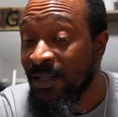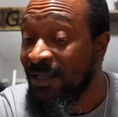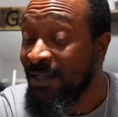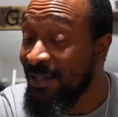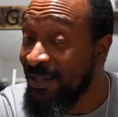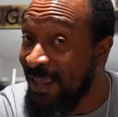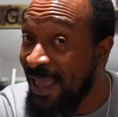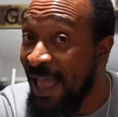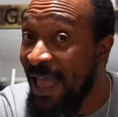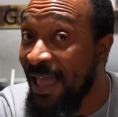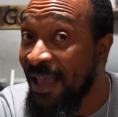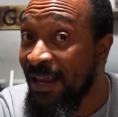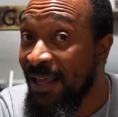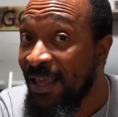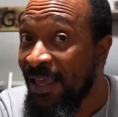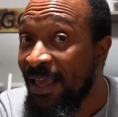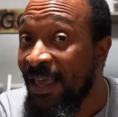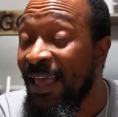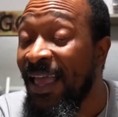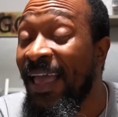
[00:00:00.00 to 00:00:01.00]

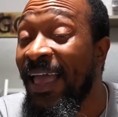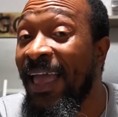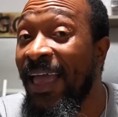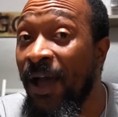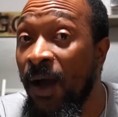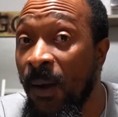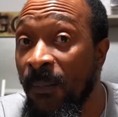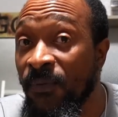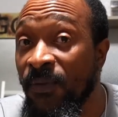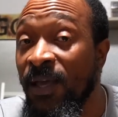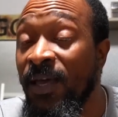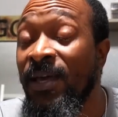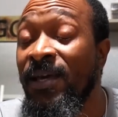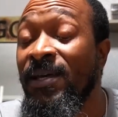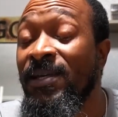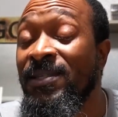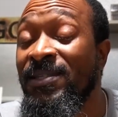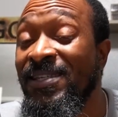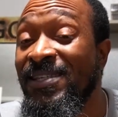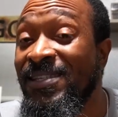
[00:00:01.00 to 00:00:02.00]
that helped
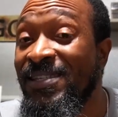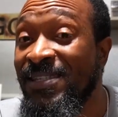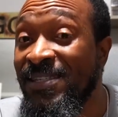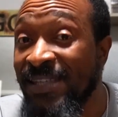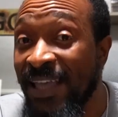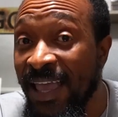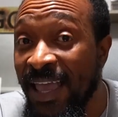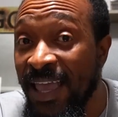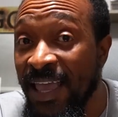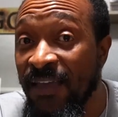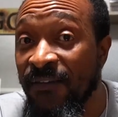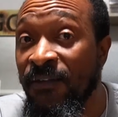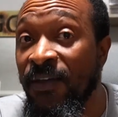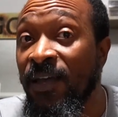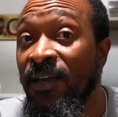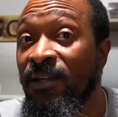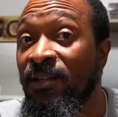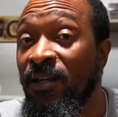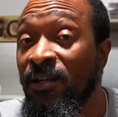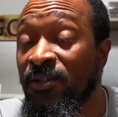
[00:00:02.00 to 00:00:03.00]
to
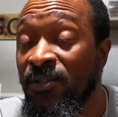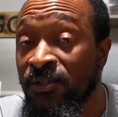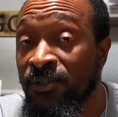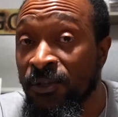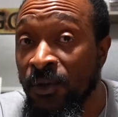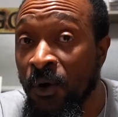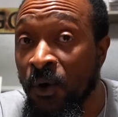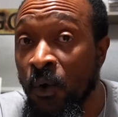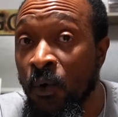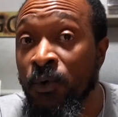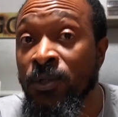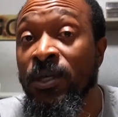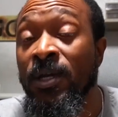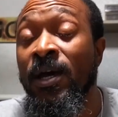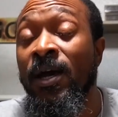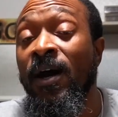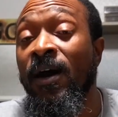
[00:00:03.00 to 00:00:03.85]
save the souls